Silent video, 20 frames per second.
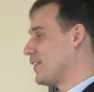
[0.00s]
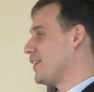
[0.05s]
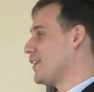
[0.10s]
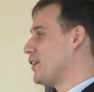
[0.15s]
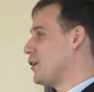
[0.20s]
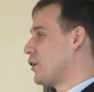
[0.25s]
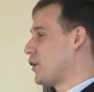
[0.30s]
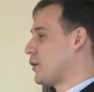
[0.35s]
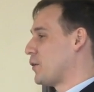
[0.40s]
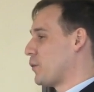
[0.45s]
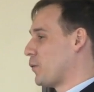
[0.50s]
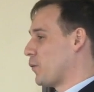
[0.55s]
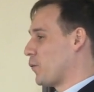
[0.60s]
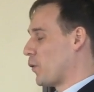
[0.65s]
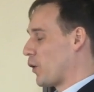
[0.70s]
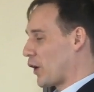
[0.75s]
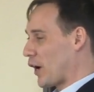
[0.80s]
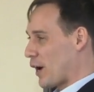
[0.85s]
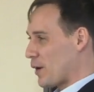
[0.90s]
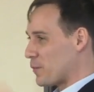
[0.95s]
then you can
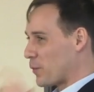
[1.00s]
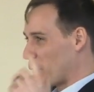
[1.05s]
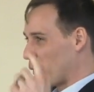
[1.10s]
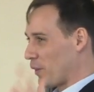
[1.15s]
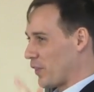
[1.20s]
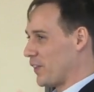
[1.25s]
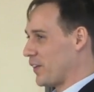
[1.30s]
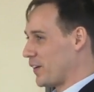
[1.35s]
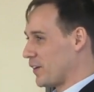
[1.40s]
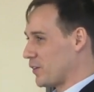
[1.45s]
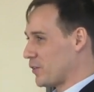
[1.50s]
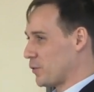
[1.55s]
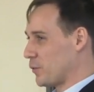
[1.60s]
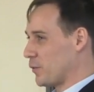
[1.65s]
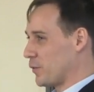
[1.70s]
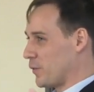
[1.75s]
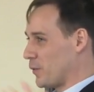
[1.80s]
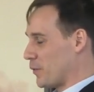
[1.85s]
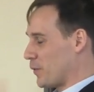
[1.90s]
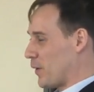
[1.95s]
work on more things
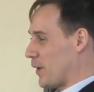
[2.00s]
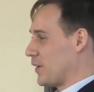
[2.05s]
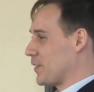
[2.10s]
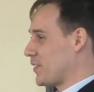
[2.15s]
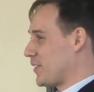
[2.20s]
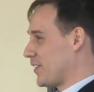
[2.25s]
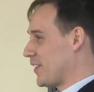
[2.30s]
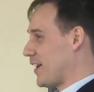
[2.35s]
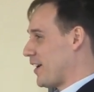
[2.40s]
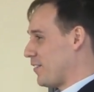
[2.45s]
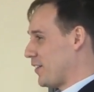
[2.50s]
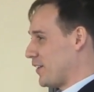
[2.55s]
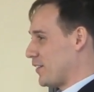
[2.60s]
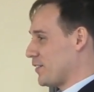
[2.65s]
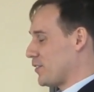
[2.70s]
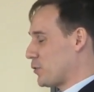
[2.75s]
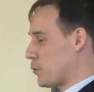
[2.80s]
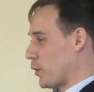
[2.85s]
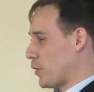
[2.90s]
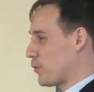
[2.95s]
while still having
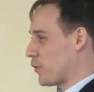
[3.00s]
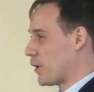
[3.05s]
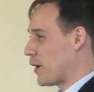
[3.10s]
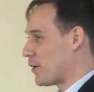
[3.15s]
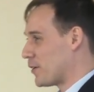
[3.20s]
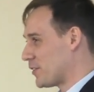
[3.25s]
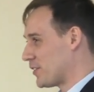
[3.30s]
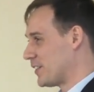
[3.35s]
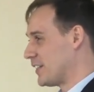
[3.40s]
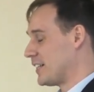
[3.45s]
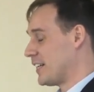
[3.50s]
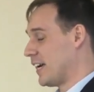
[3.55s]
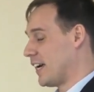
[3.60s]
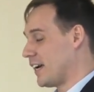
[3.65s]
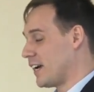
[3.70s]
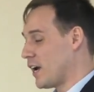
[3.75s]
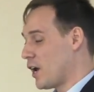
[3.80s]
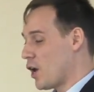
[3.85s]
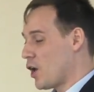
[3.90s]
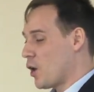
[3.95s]
24 hours in a day.